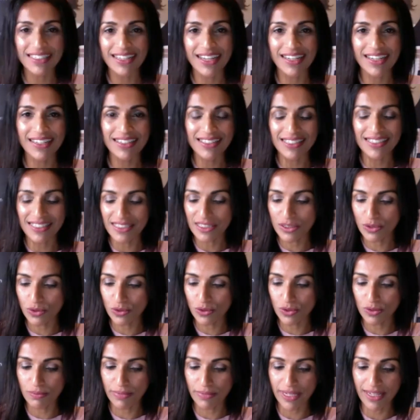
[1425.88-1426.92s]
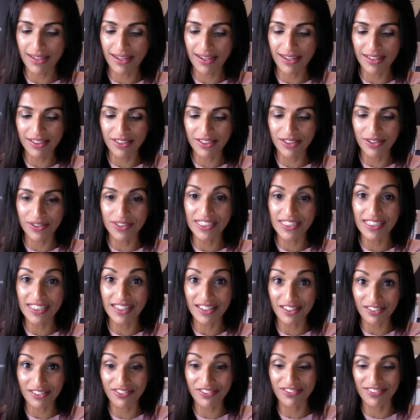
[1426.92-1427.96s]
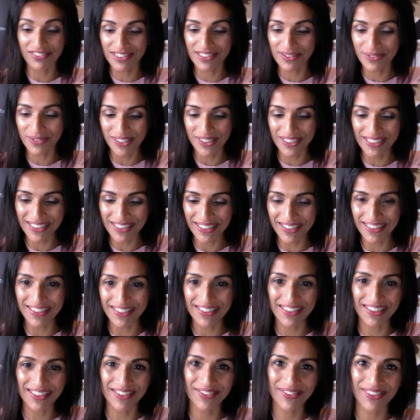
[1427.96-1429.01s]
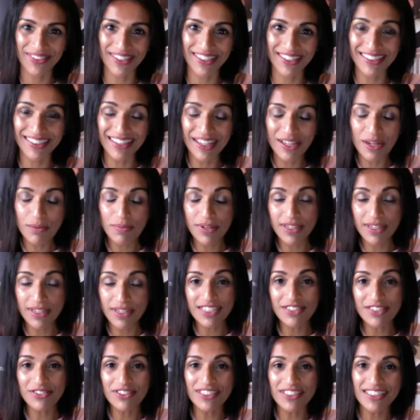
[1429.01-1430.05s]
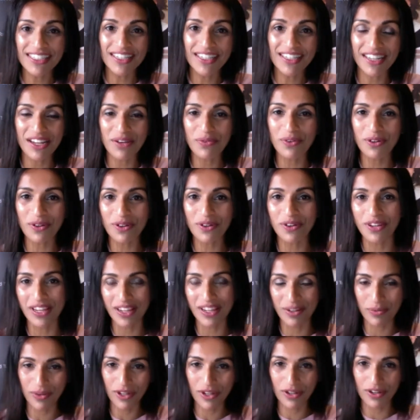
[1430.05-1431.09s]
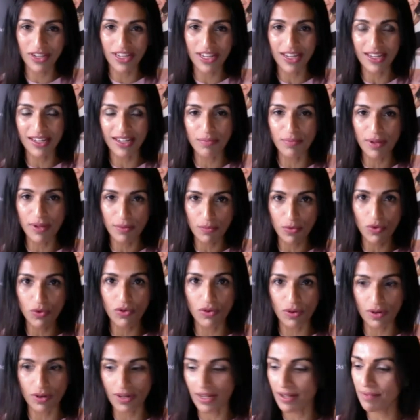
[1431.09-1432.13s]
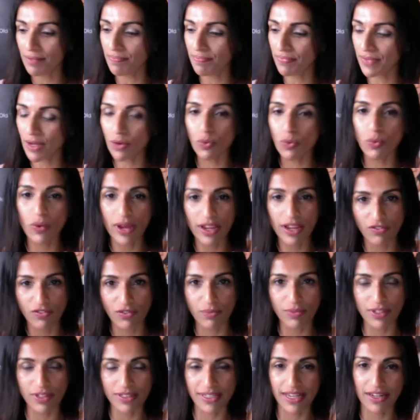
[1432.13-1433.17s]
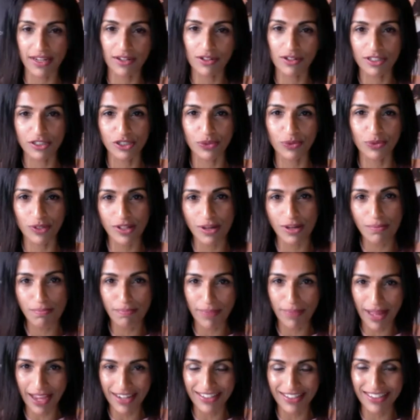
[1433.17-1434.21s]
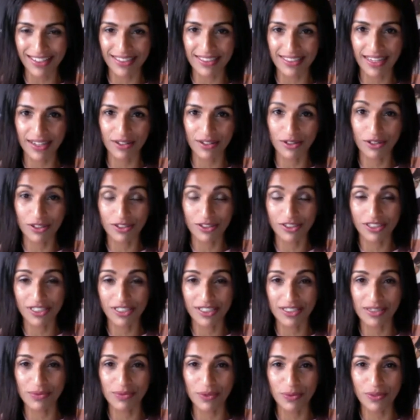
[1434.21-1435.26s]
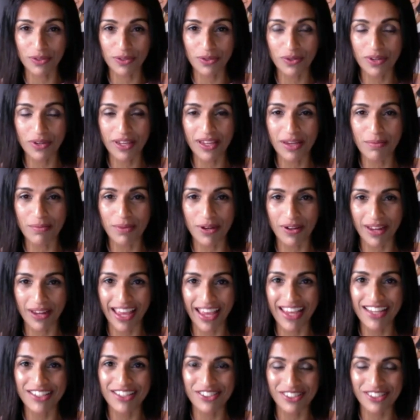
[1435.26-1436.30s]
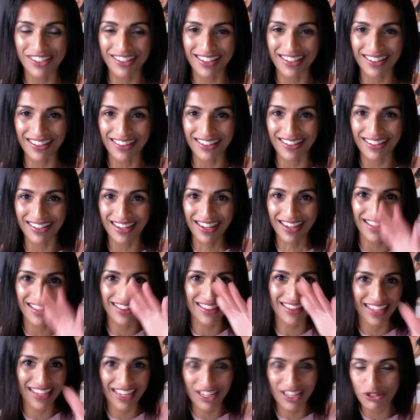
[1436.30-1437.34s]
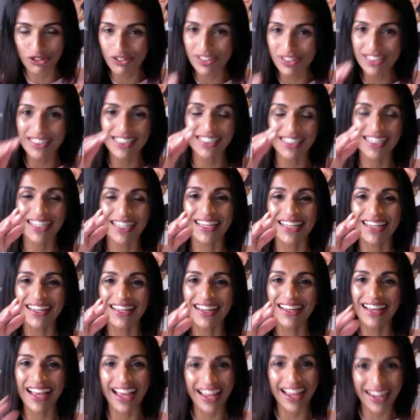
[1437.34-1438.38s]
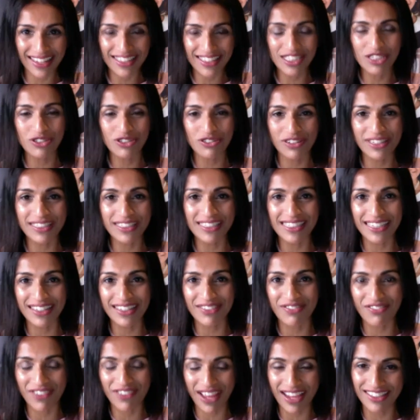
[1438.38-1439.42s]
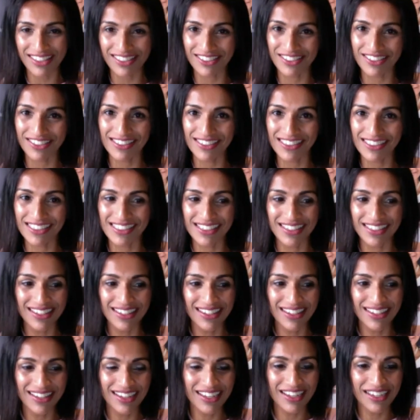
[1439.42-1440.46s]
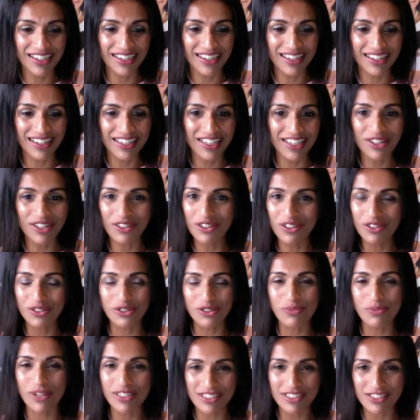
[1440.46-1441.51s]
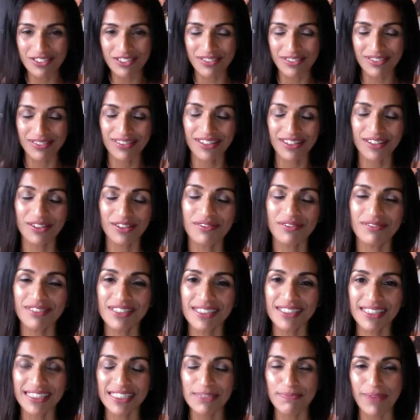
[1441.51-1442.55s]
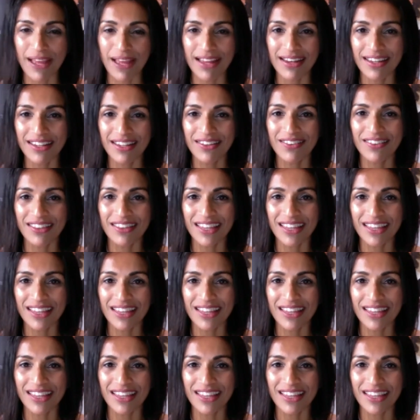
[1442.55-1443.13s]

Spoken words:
kindness is cool. Be kind to yourself as well as others. But it's interesting. Now we're going a little bit more away from the technology. We'll come back to the technology, because we were talking about aging the other day and the intrinsic and extrinsic factors. Could you mind just expanding on